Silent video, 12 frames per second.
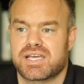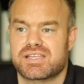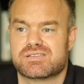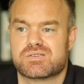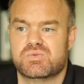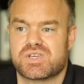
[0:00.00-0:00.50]

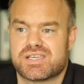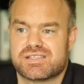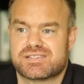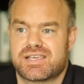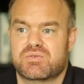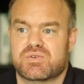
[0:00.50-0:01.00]
And so we can
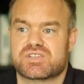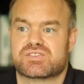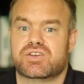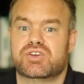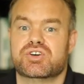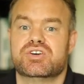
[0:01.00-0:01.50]
say we're as
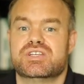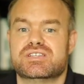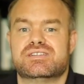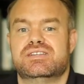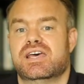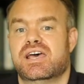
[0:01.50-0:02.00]
good
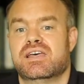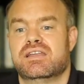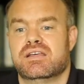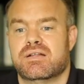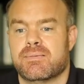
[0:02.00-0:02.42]
as dead